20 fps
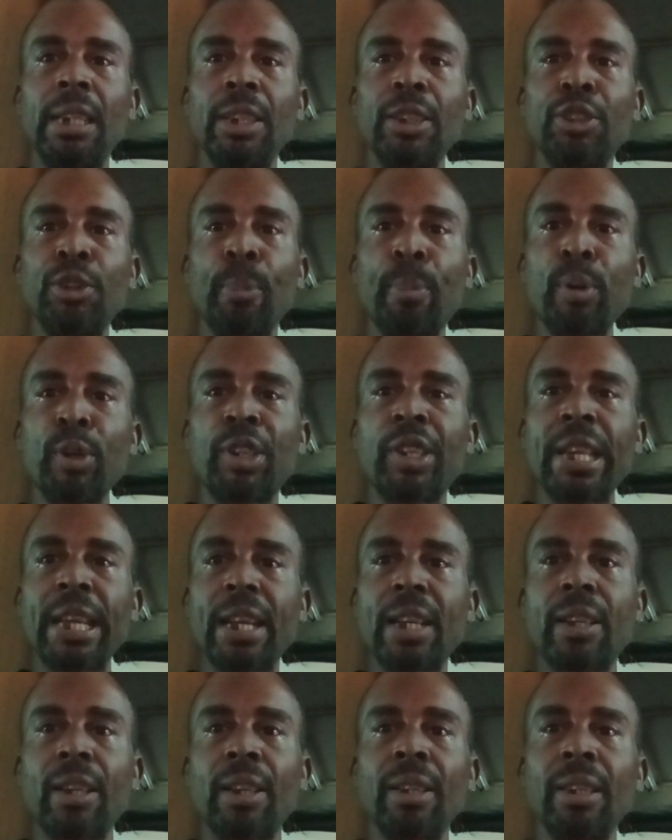to
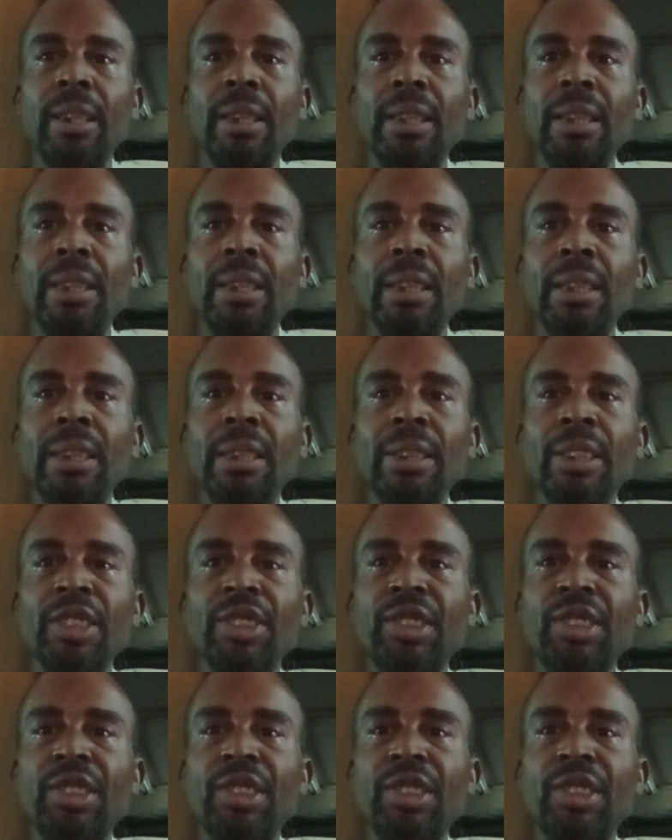protect the